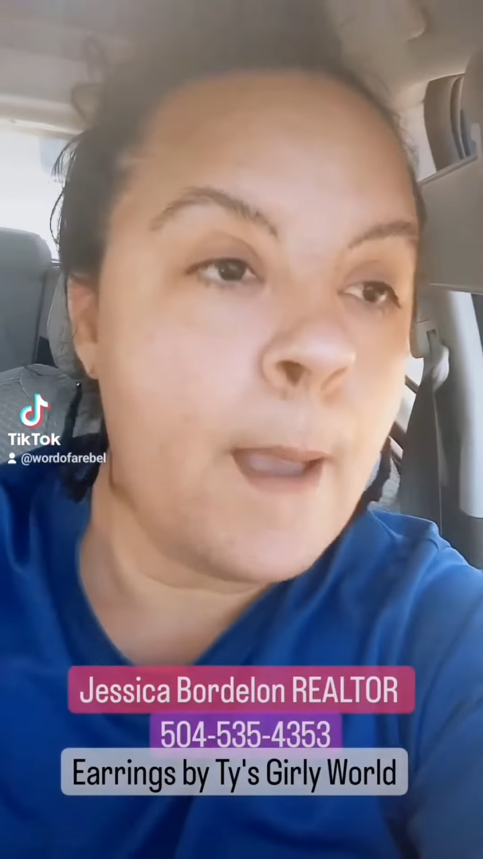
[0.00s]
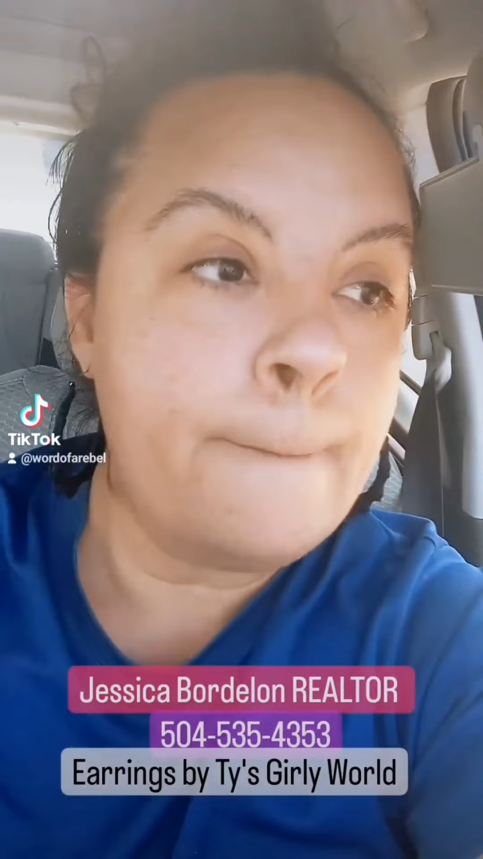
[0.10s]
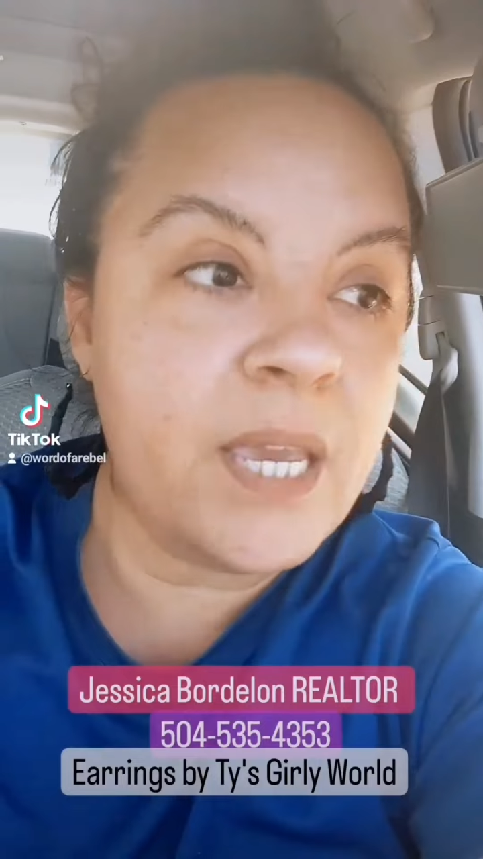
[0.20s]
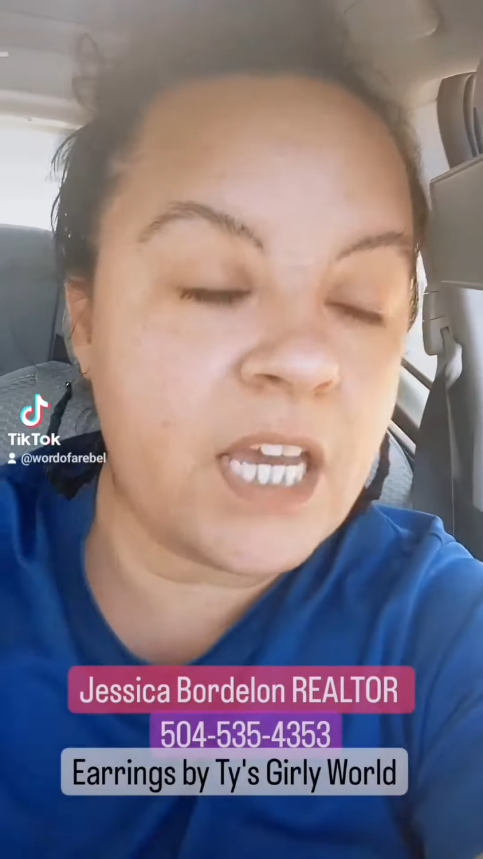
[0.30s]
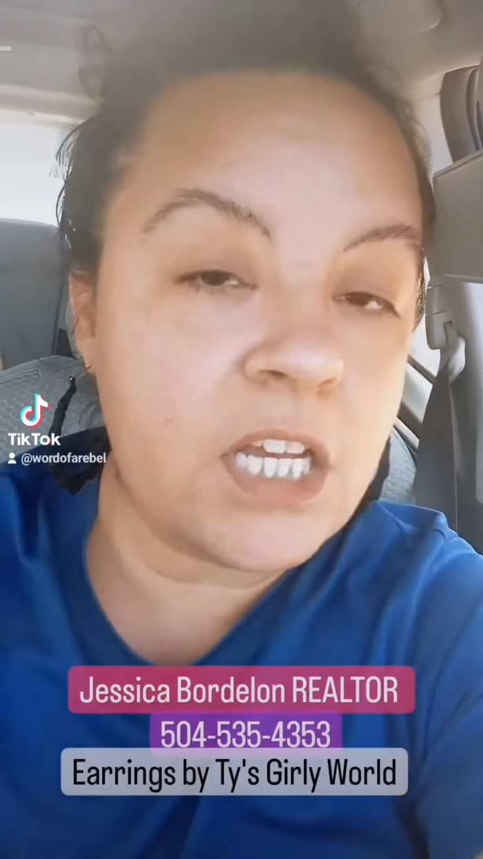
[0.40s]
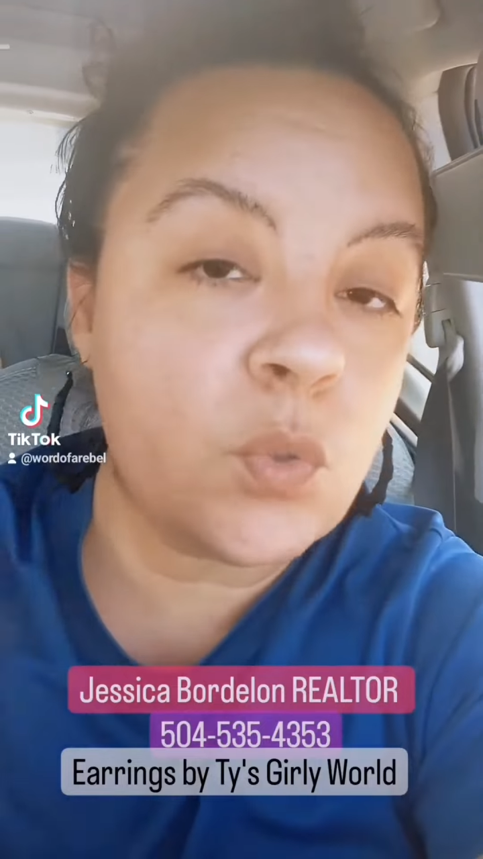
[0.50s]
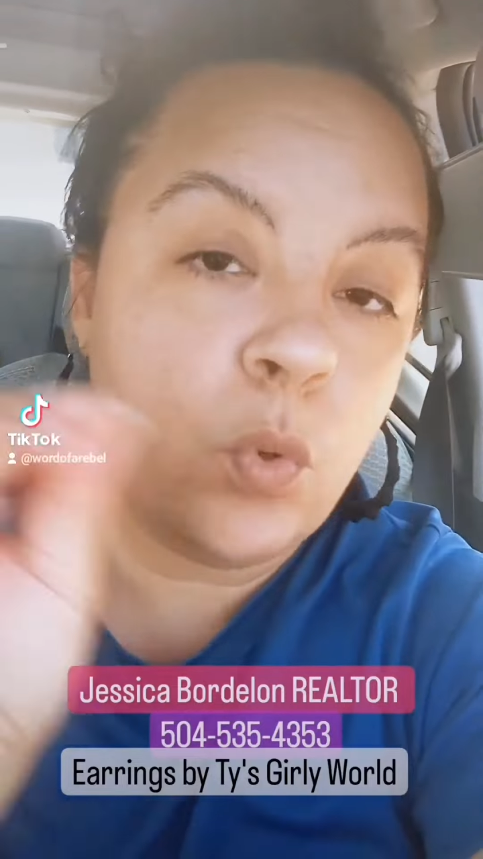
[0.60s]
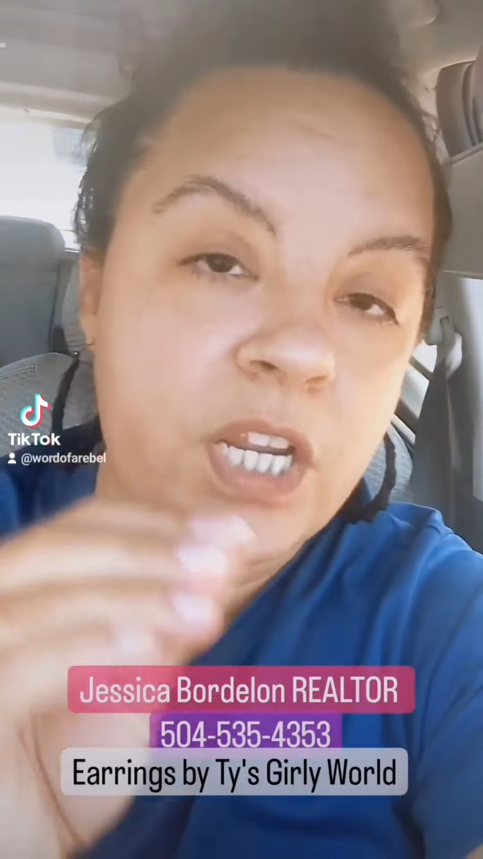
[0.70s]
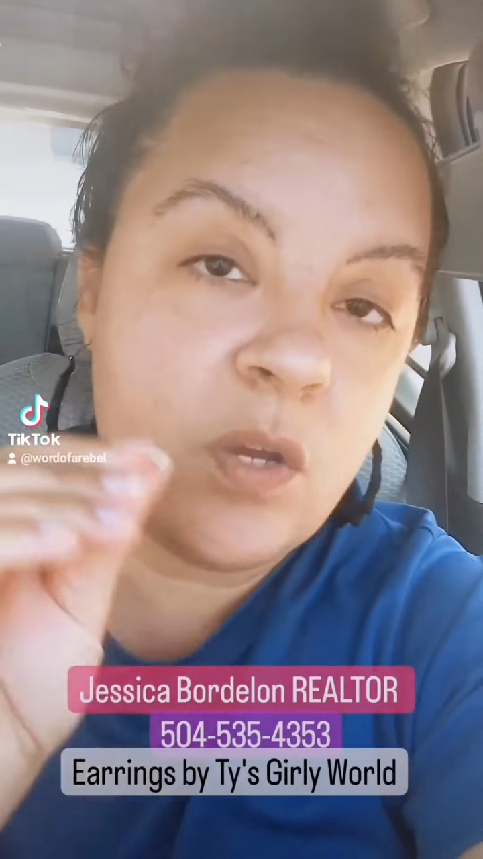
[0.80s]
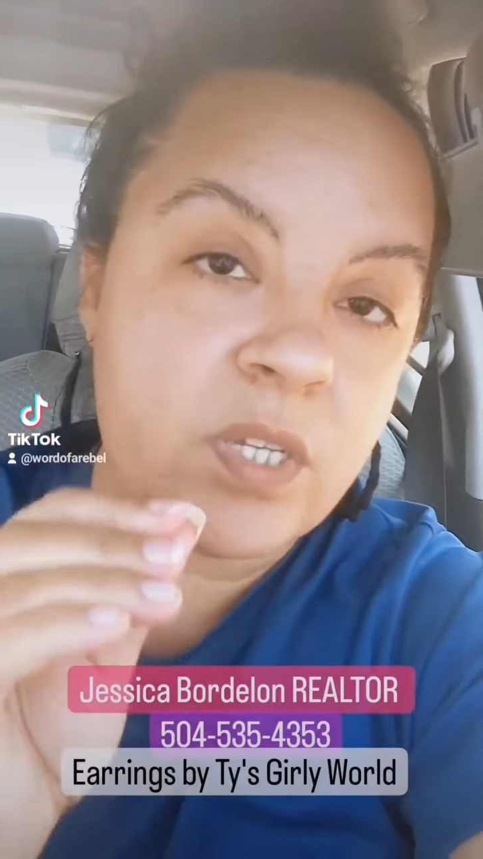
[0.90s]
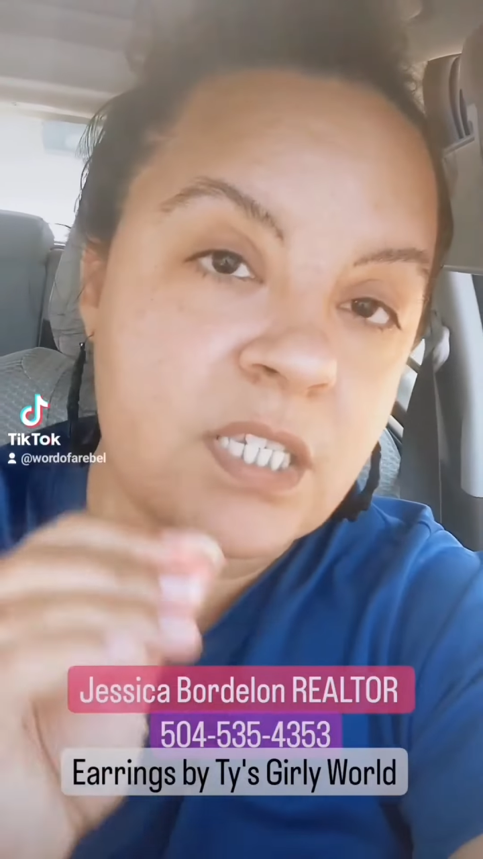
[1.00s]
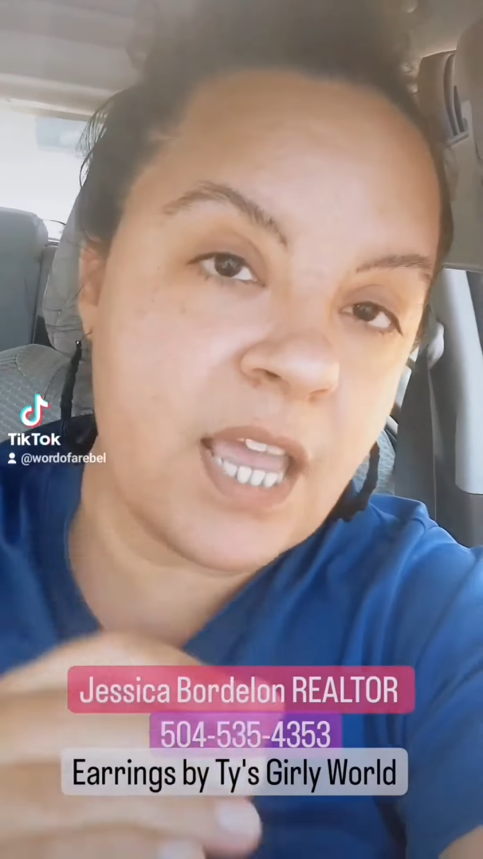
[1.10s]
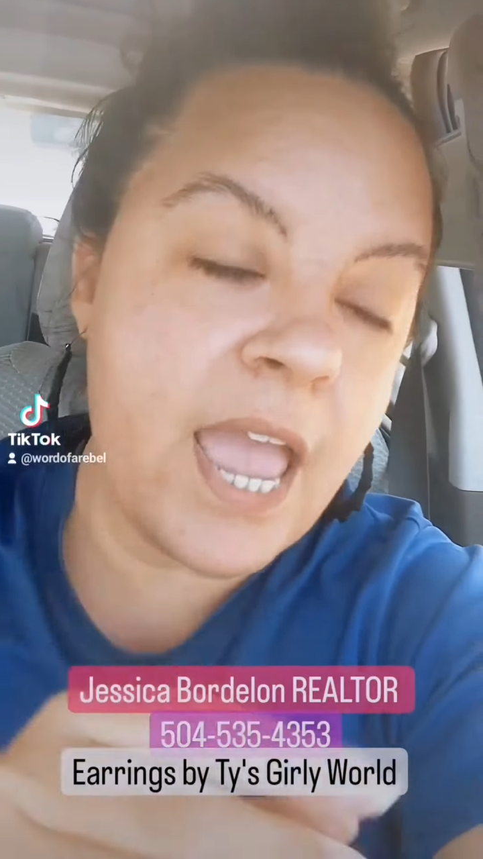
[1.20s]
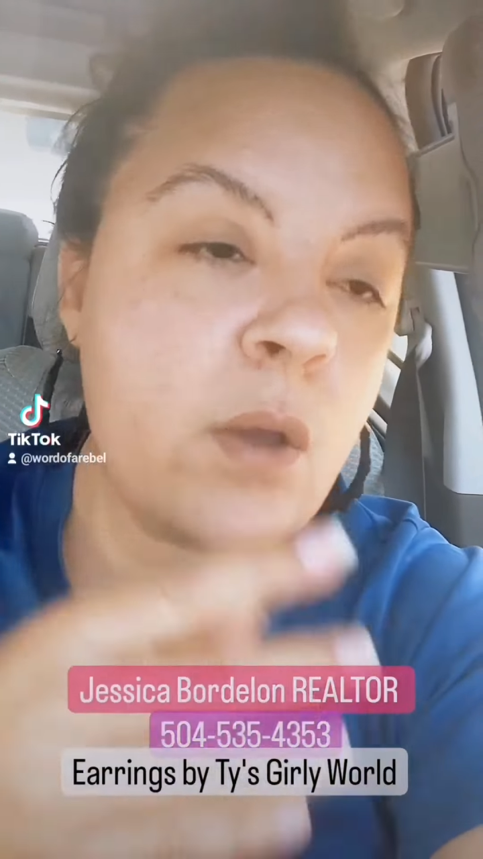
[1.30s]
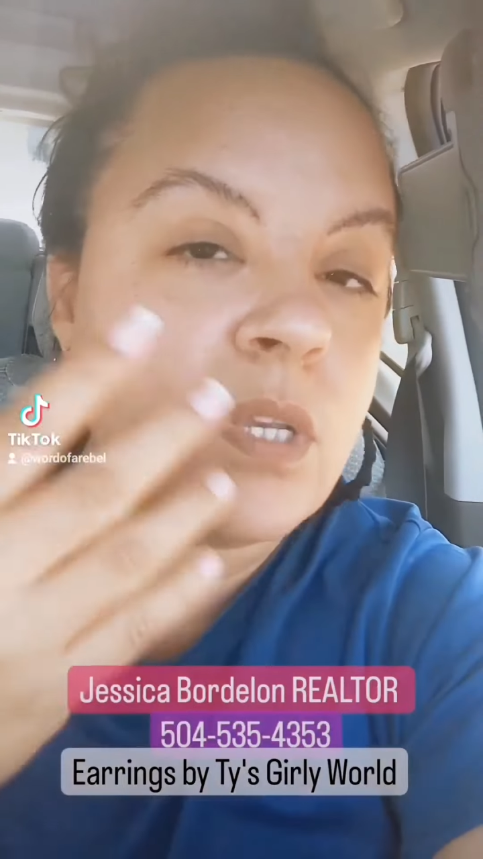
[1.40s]
because what he was
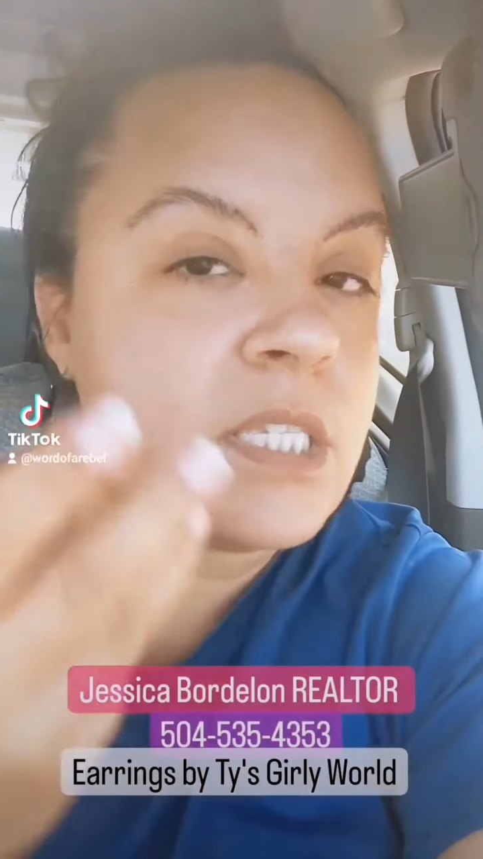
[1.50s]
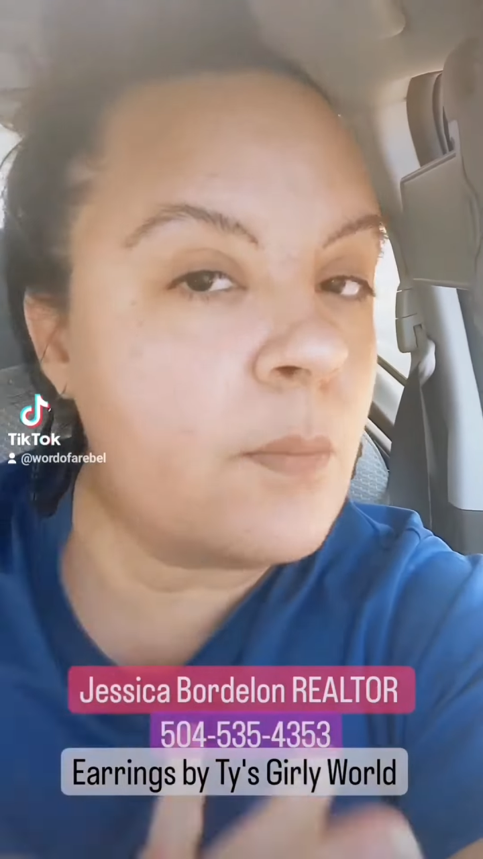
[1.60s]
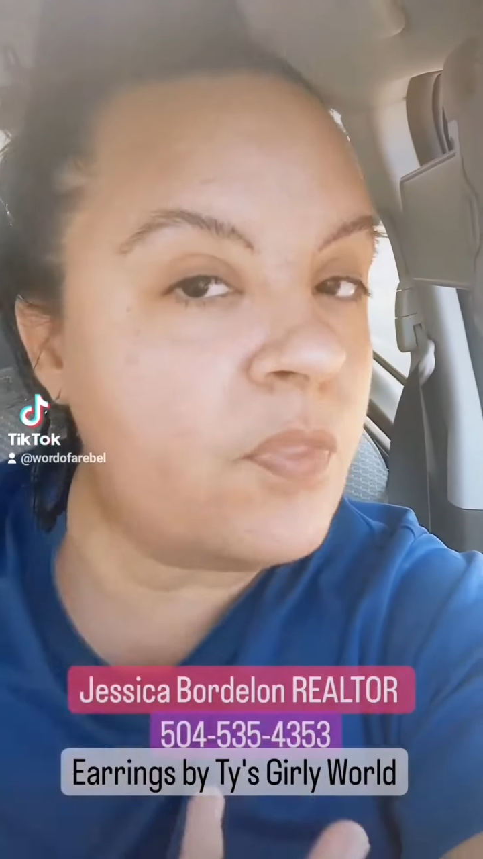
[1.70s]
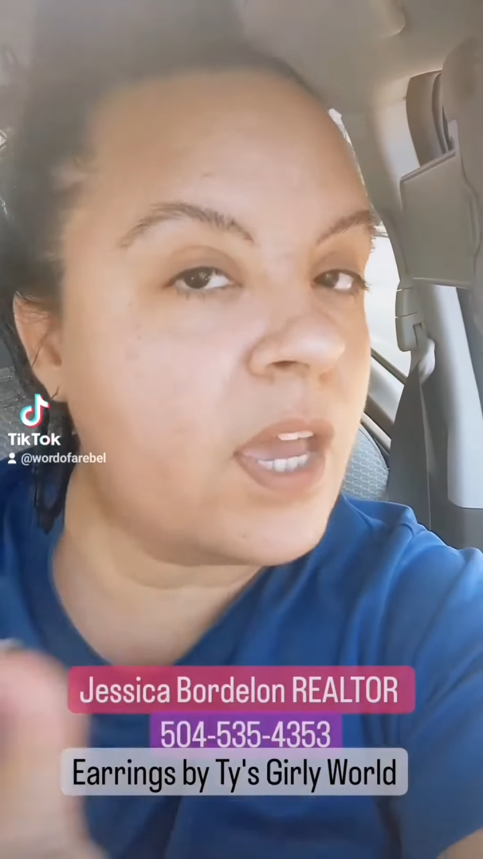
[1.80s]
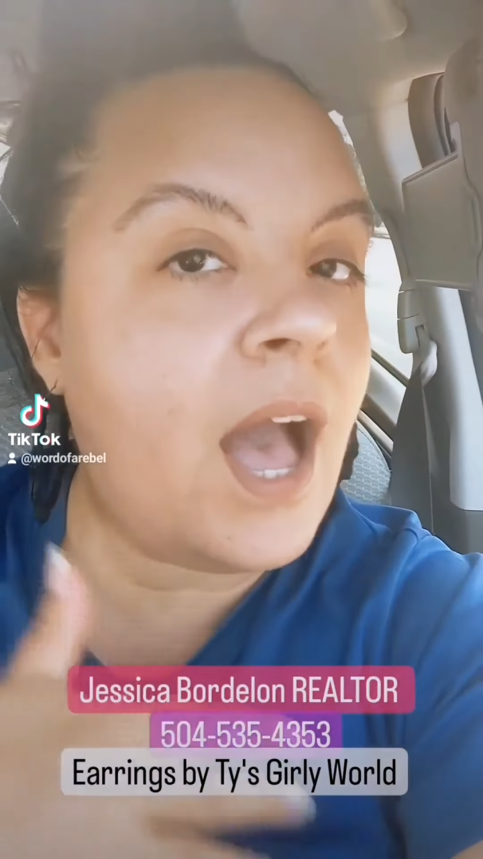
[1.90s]
saying was something